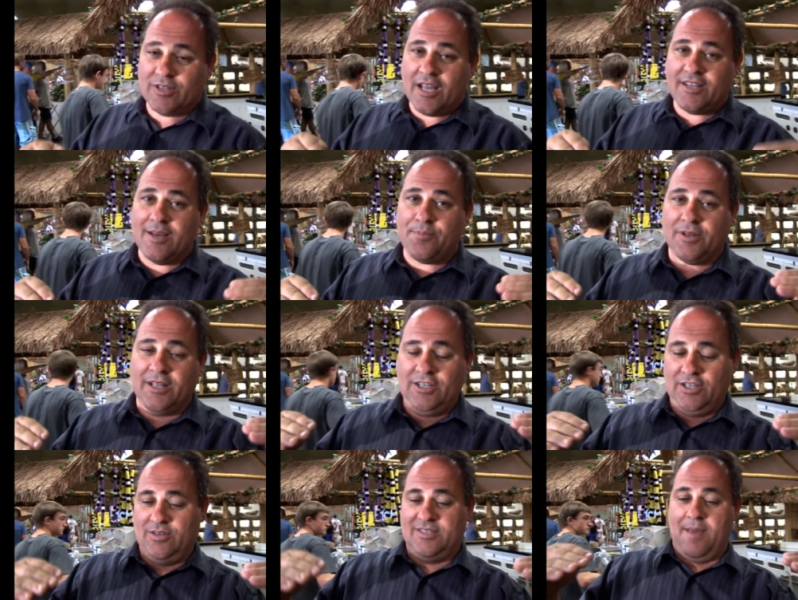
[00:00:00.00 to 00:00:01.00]
What they
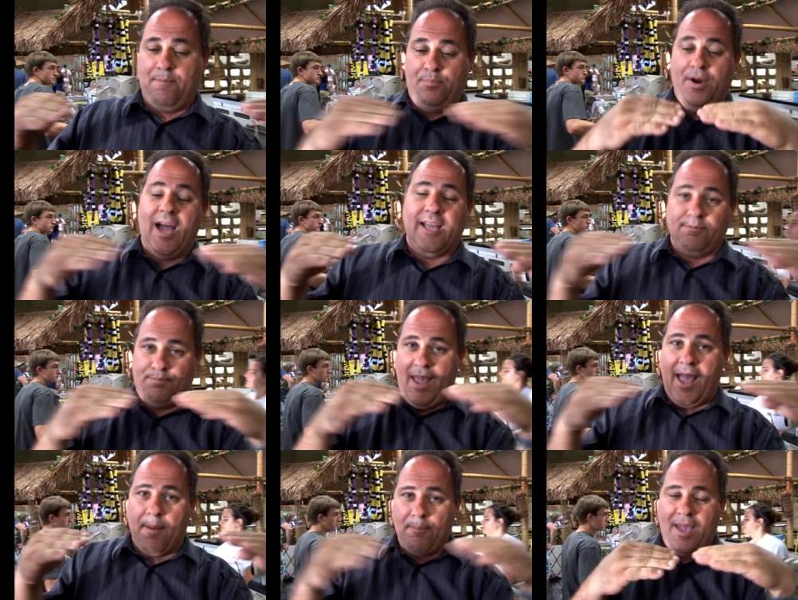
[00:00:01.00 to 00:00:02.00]
typically do is they butt,
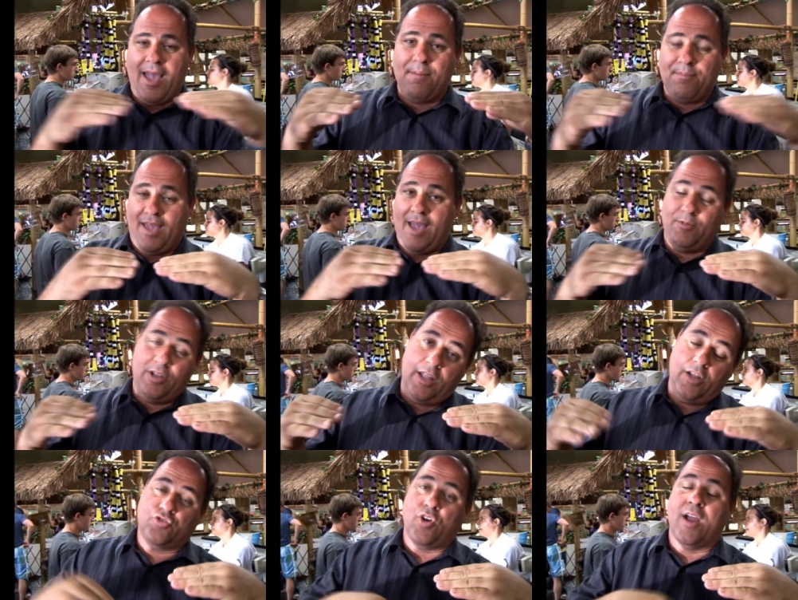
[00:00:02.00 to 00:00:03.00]
bam, bam, bam, and
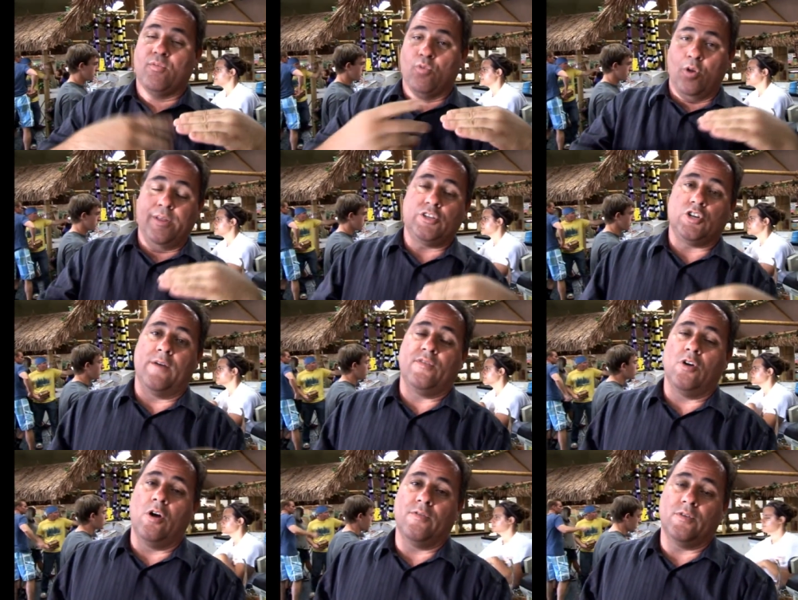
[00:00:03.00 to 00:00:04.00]
then they try to roll each
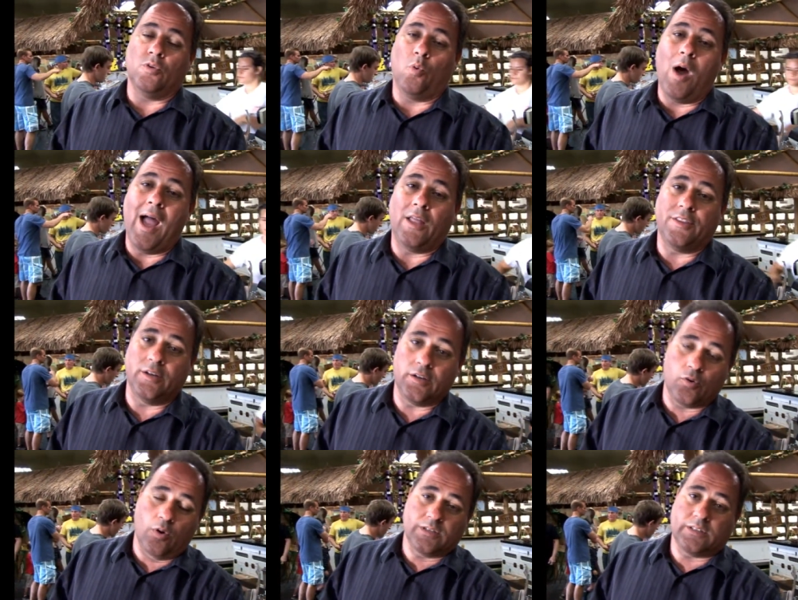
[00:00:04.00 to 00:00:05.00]
other over in the wild. And
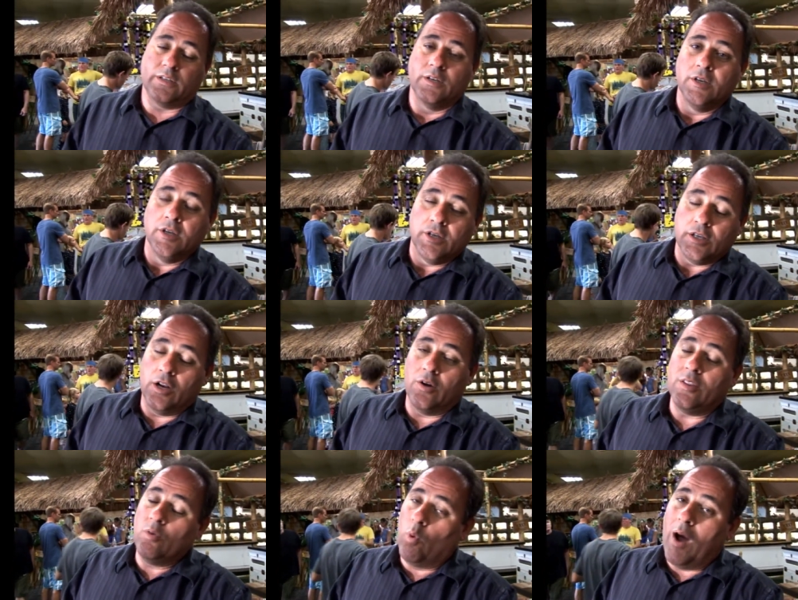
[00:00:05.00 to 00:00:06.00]
of course, you
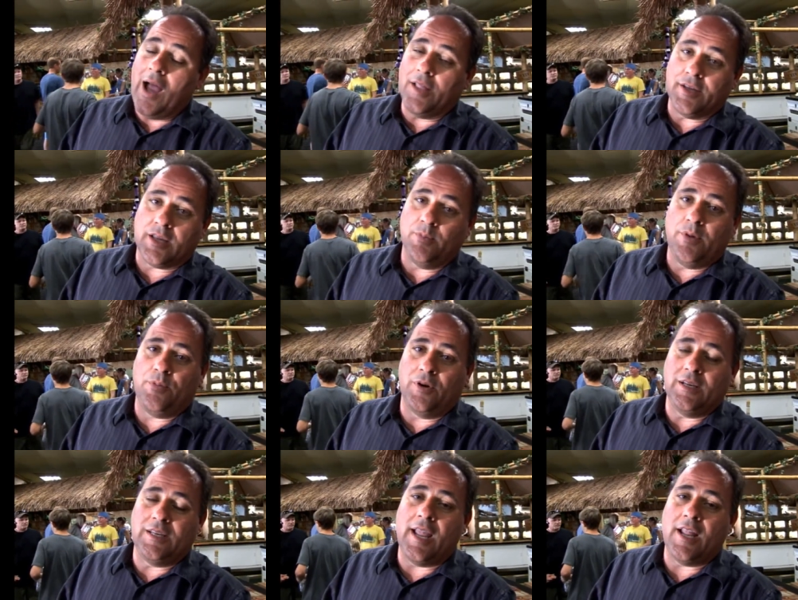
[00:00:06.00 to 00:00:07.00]
know, in the wild it can be pretty